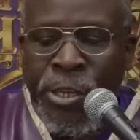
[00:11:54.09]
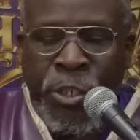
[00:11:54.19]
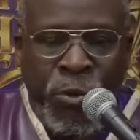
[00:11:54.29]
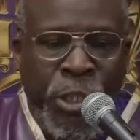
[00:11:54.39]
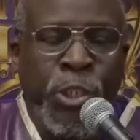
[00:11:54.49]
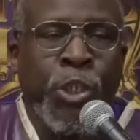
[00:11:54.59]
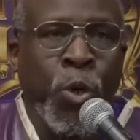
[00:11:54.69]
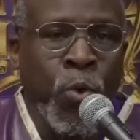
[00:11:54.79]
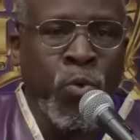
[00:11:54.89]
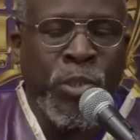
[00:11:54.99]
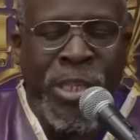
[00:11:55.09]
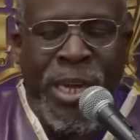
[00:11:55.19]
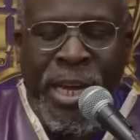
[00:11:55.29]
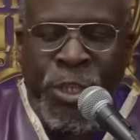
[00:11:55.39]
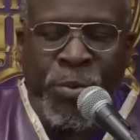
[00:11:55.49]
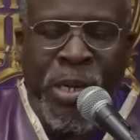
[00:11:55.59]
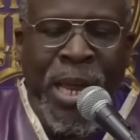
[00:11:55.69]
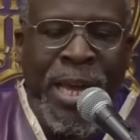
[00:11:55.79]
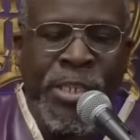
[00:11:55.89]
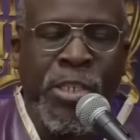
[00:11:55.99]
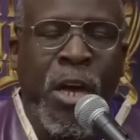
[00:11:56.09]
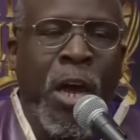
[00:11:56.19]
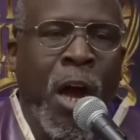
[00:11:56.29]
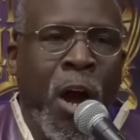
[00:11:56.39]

So the Jews, the Israelites,